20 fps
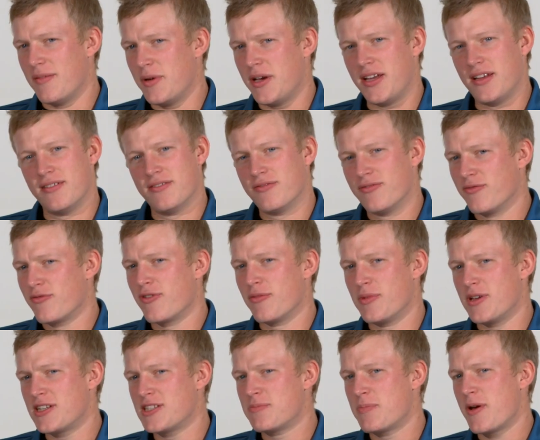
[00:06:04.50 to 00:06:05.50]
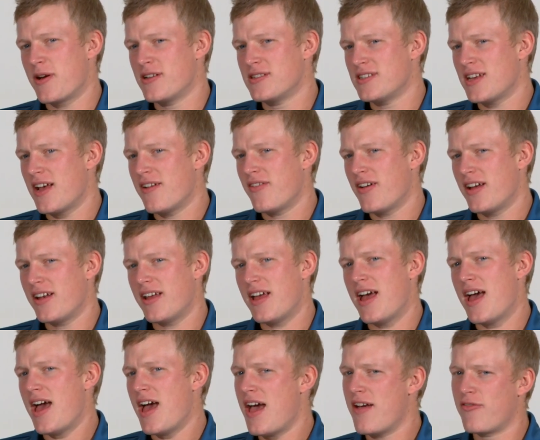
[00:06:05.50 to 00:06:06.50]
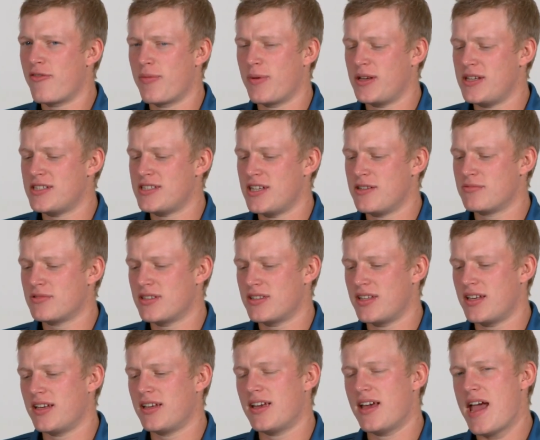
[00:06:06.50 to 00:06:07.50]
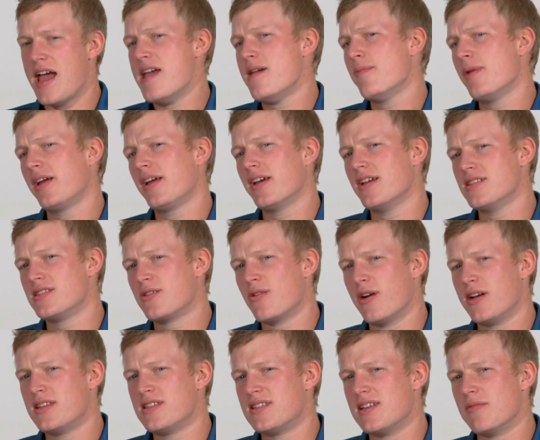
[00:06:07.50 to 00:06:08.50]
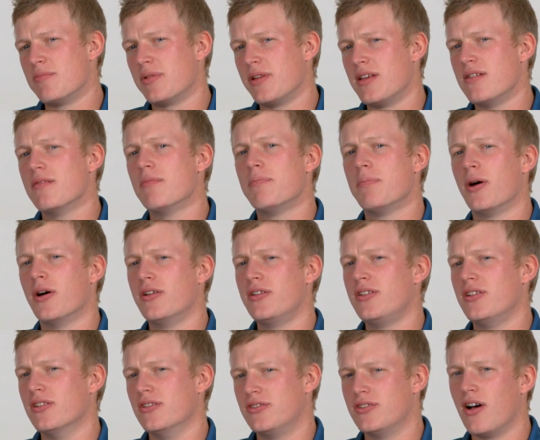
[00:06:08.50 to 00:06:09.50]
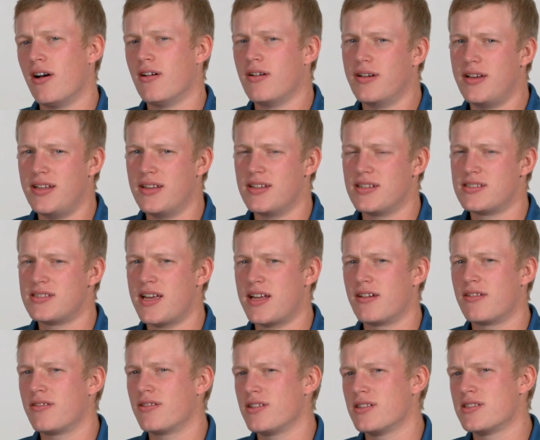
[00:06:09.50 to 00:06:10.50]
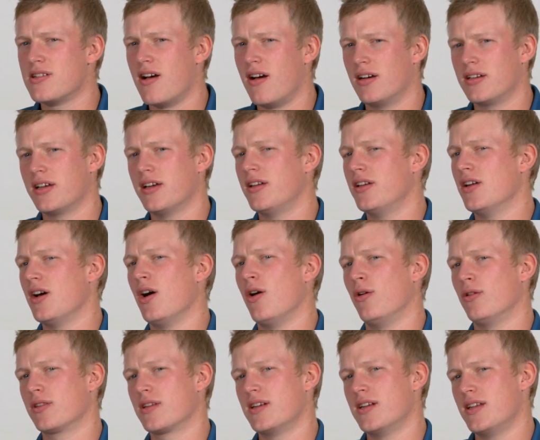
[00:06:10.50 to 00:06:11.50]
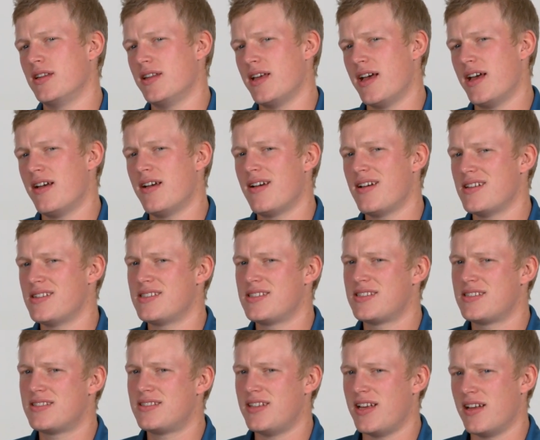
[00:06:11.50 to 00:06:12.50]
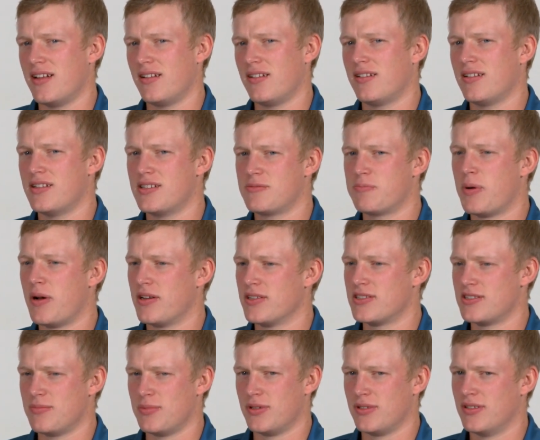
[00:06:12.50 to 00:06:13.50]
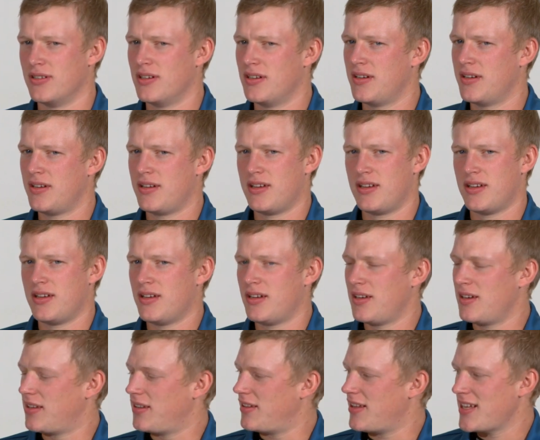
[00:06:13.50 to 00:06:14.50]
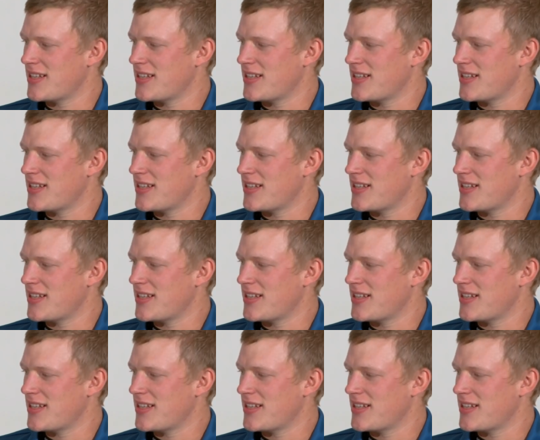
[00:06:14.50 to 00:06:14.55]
I mean, from the experience I've had, everybody seems to think aiming is quite simply putting your dot in the center of the target and holding it there as still as possible. And